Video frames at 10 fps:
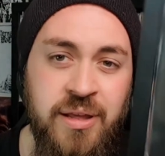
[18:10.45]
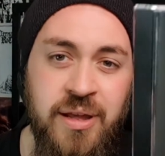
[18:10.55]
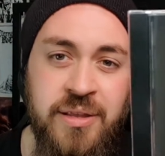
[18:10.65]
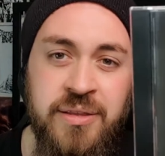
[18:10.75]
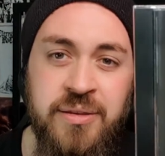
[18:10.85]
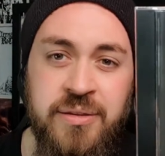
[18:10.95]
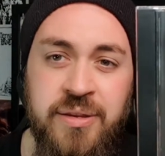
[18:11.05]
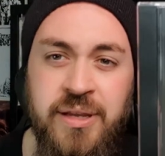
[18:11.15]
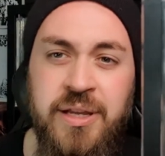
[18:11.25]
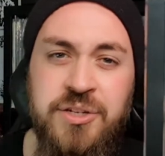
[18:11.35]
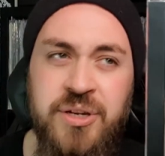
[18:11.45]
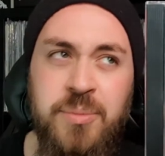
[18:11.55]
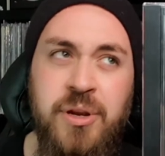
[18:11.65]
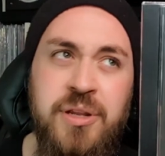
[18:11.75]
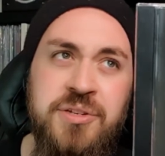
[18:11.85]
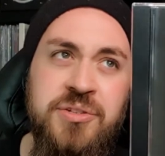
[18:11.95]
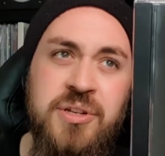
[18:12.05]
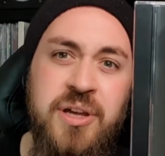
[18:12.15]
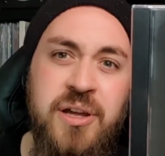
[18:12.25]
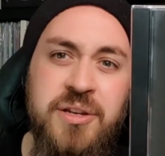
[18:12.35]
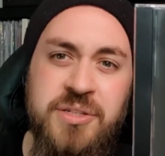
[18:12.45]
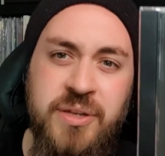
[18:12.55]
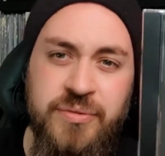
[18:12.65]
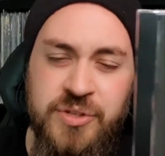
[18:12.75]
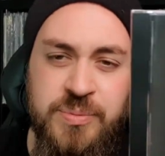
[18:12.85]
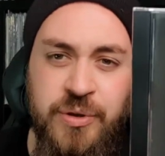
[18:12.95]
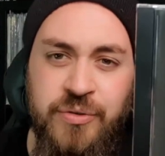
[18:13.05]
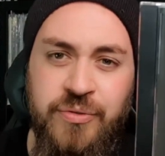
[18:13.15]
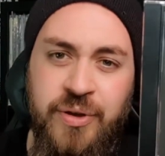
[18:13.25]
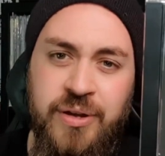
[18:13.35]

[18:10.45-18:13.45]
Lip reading: And each, I mean, I listened to the earlier stuff on Spotify,